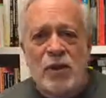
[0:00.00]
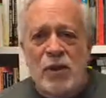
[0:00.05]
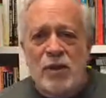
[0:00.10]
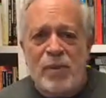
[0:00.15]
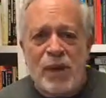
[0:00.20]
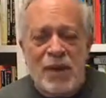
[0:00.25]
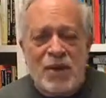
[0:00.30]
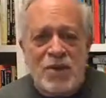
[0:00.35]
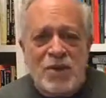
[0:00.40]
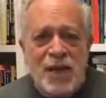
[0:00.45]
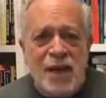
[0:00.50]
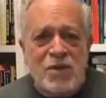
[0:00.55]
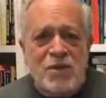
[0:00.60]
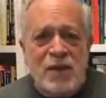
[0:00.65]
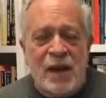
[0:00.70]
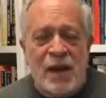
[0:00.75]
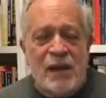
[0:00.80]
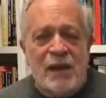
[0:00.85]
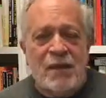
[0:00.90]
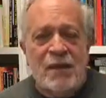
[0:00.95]
had been
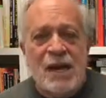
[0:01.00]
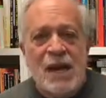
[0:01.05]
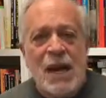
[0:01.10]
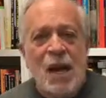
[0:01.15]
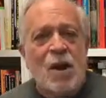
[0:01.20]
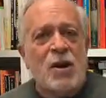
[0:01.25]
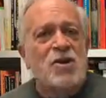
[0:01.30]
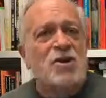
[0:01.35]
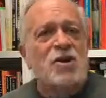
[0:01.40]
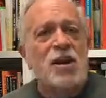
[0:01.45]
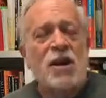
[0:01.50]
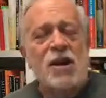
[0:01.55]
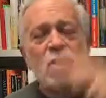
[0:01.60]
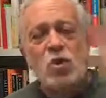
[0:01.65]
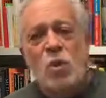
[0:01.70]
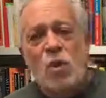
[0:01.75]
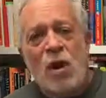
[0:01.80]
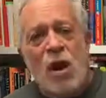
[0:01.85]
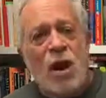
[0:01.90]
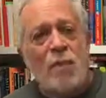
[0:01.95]
assassinated, our cities
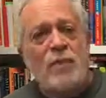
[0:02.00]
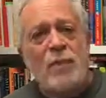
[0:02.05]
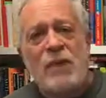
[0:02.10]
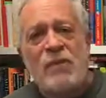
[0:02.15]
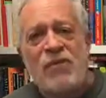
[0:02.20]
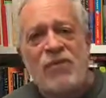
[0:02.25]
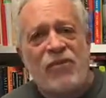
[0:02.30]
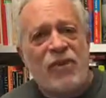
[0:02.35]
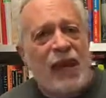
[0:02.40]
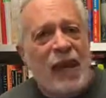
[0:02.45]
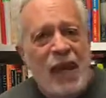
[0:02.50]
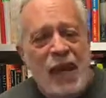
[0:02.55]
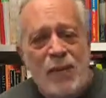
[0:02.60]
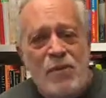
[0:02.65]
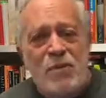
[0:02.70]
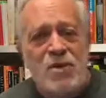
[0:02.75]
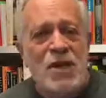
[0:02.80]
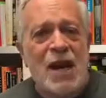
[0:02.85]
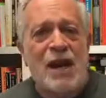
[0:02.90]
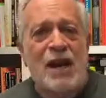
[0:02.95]
were up in
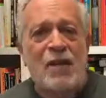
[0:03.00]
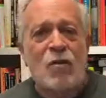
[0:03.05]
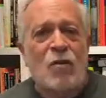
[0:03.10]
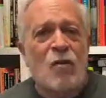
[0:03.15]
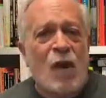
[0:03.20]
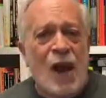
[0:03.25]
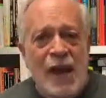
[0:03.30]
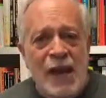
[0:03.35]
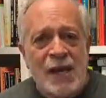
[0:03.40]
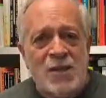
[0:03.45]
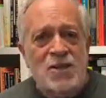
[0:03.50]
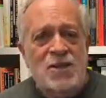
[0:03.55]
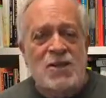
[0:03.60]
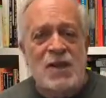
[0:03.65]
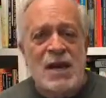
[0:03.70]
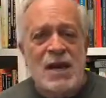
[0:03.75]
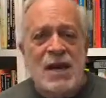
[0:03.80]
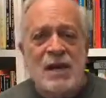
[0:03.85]
flames and in riots,